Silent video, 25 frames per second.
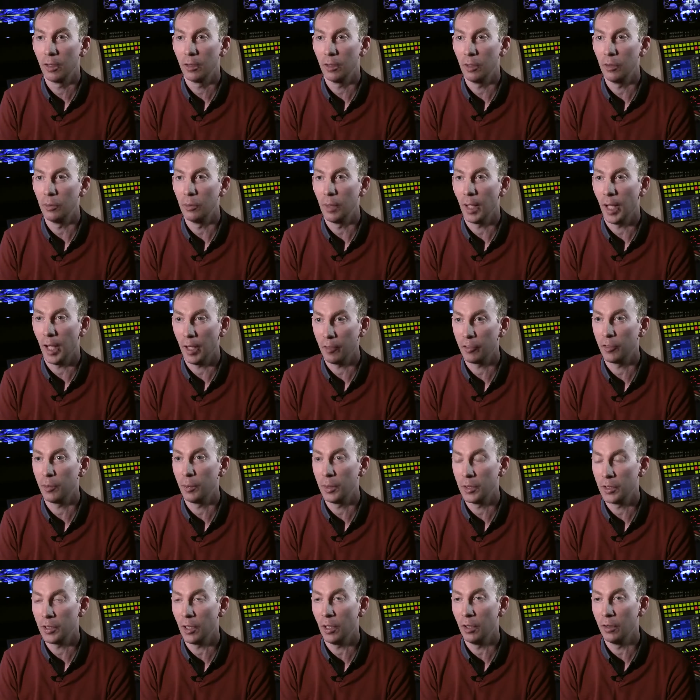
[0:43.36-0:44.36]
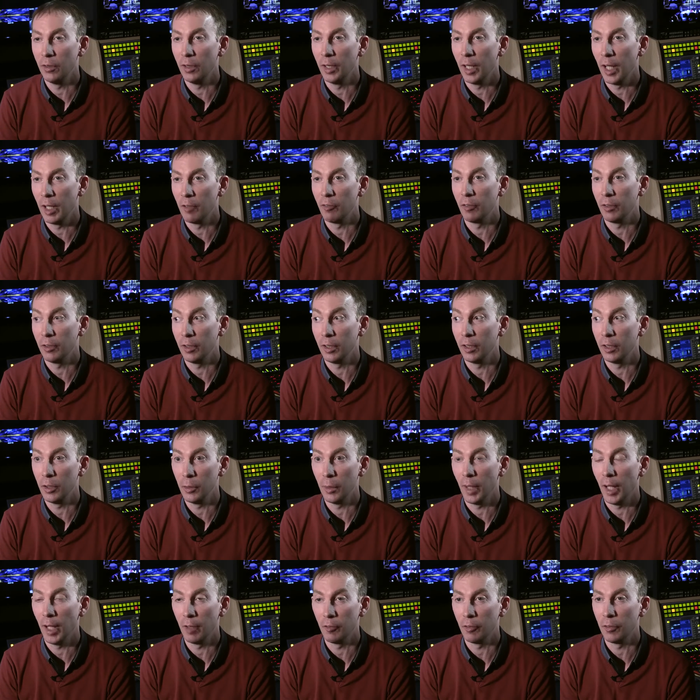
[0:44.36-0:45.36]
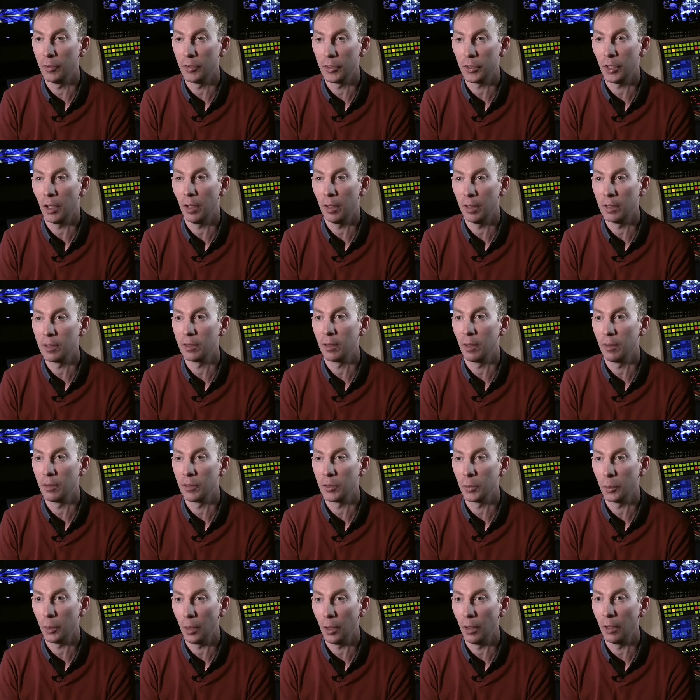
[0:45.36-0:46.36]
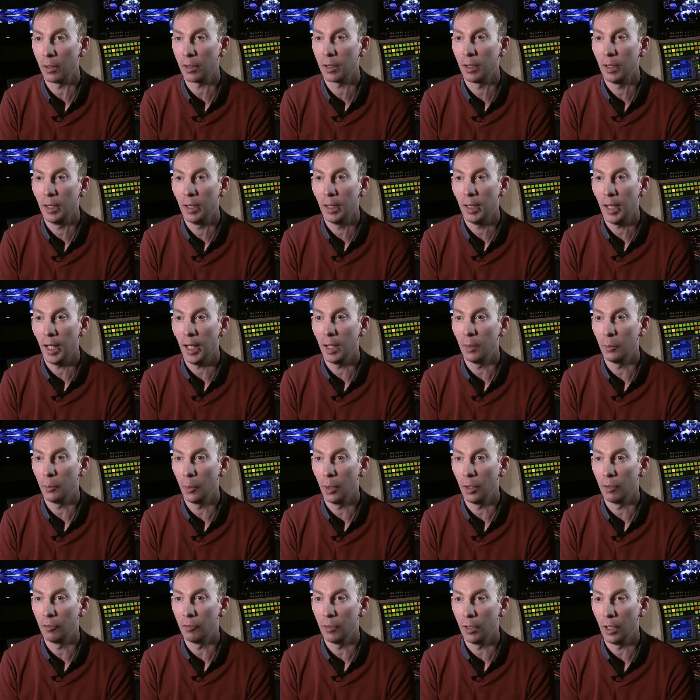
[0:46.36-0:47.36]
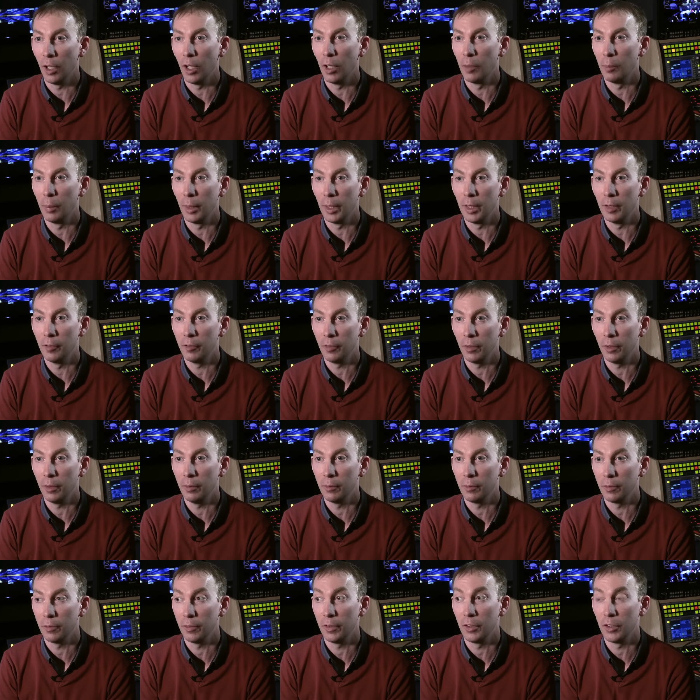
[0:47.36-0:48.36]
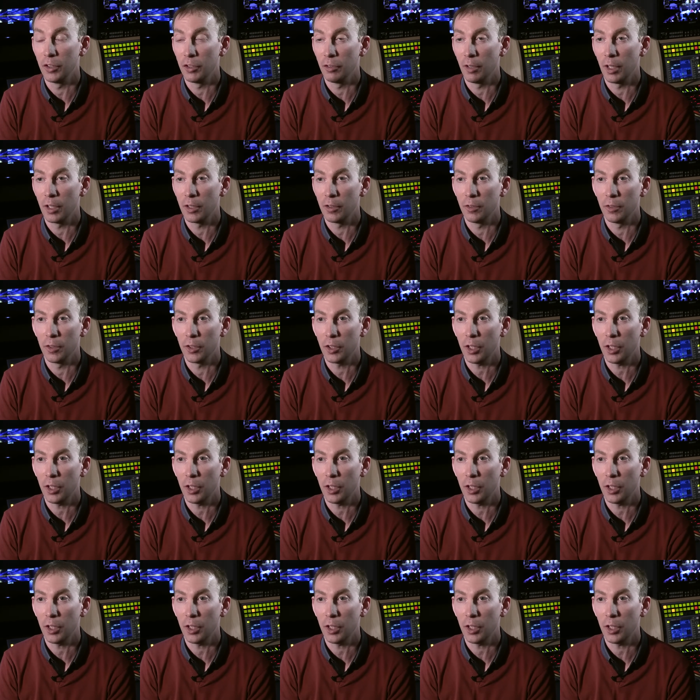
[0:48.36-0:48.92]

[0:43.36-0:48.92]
you have to be certain that everything you have on site is going to work and work reliably for the duration of the